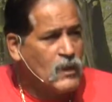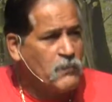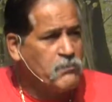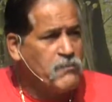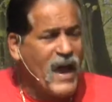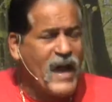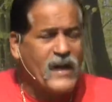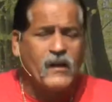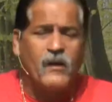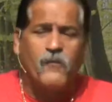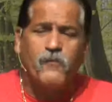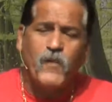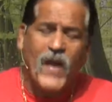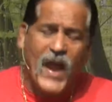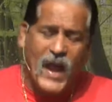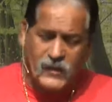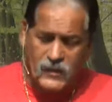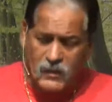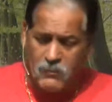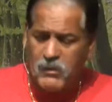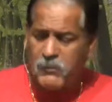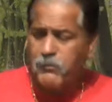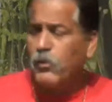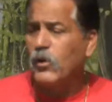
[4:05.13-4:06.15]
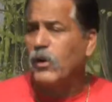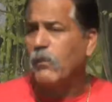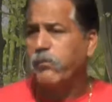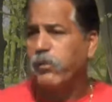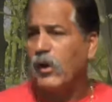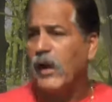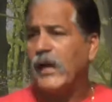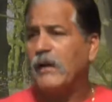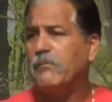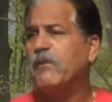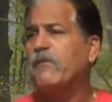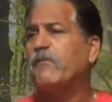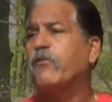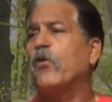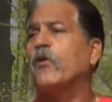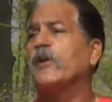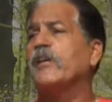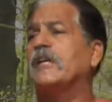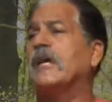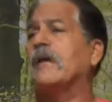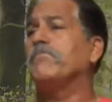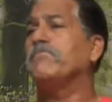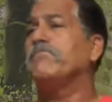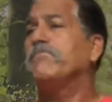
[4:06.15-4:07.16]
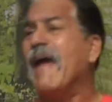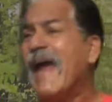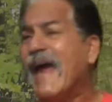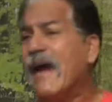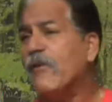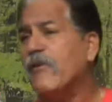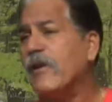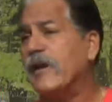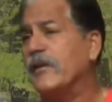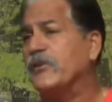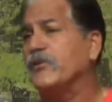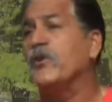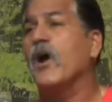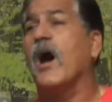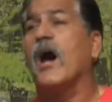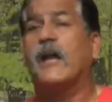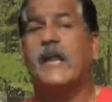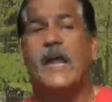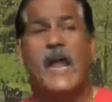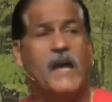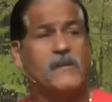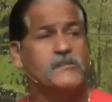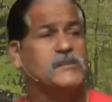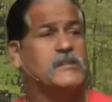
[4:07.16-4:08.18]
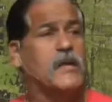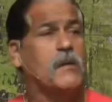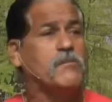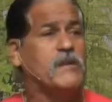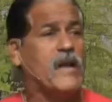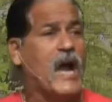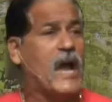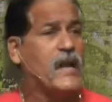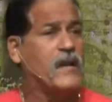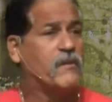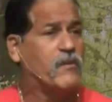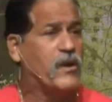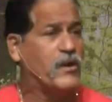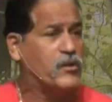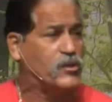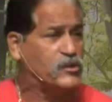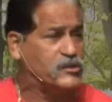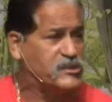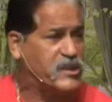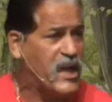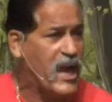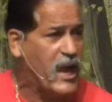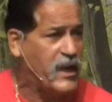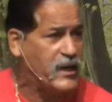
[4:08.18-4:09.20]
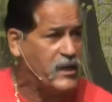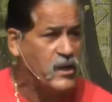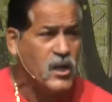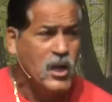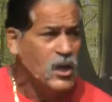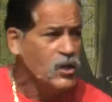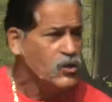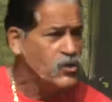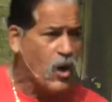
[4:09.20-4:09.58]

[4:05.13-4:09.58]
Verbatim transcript: Matter of fact, let me put it plain. Before you get married, you ought to have some kind of understanding.